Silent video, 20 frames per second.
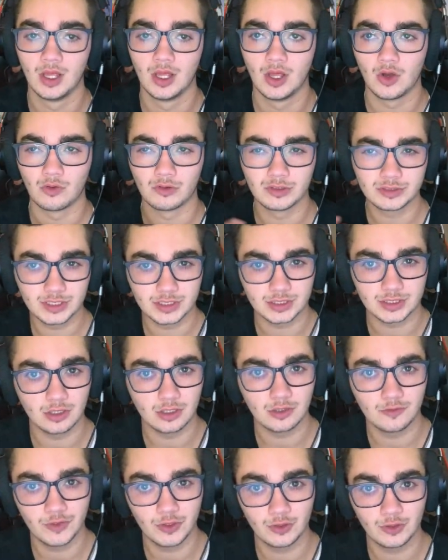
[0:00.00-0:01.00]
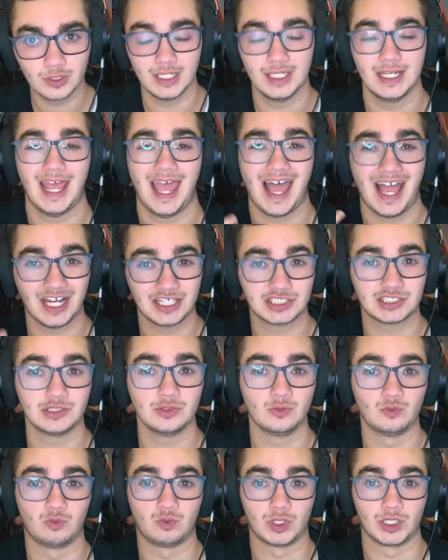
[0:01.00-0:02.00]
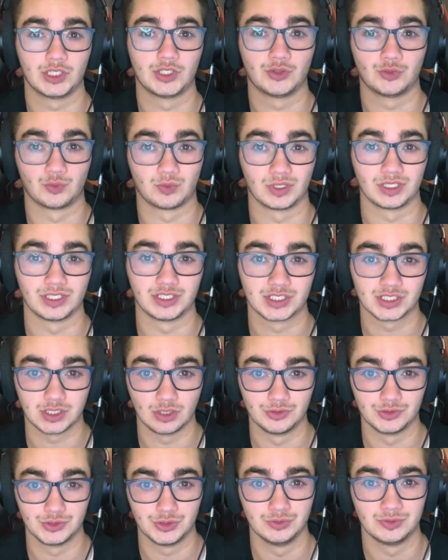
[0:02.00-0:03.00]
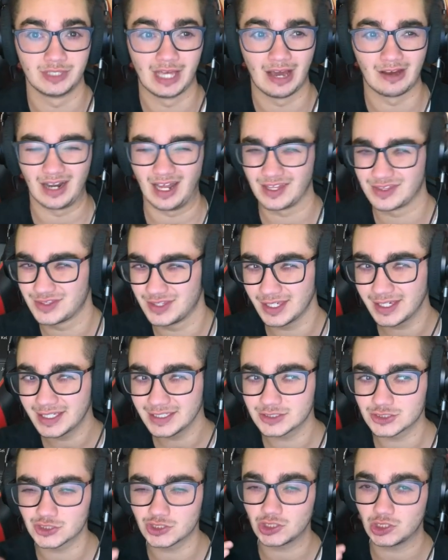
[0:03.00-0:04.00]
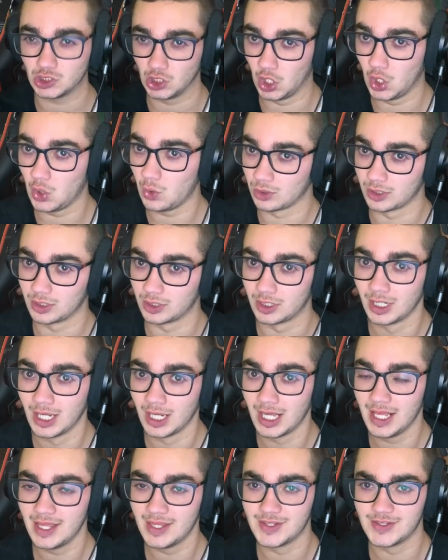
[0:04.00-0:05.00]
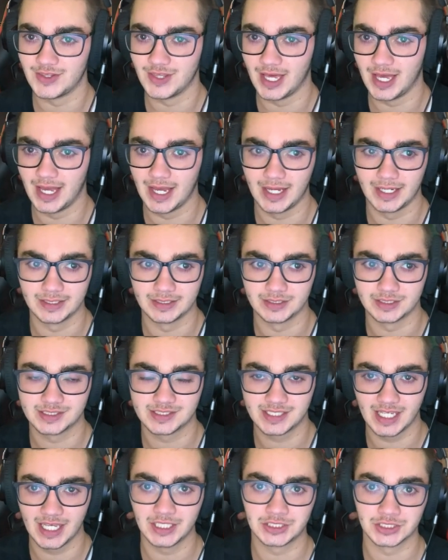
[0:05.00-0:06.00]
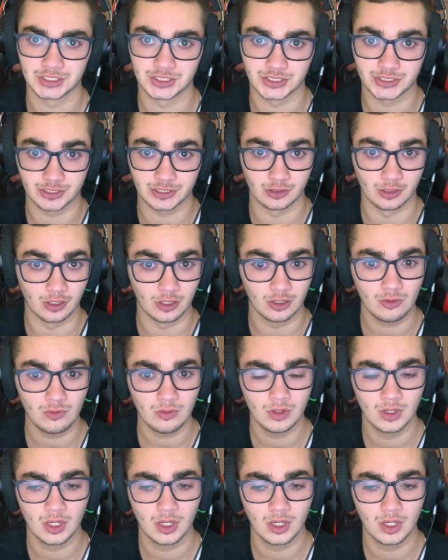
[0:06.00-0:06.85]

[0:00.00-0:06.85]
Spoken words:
With the slow field, it actually really slows you down. I think it's slower than Sage's slow,